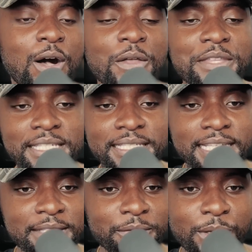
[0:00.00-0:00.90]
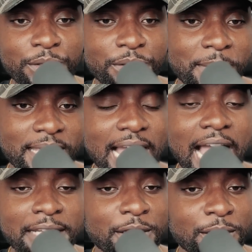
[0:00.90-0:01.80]
All the successful, wealthy men
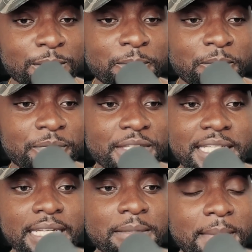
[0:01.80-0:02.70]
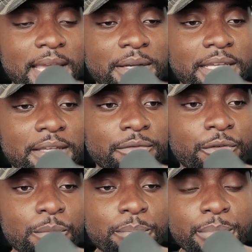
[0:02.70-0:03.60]
I know didn't marry
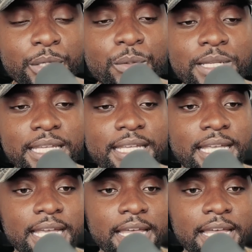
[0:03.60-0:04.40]
for beauty,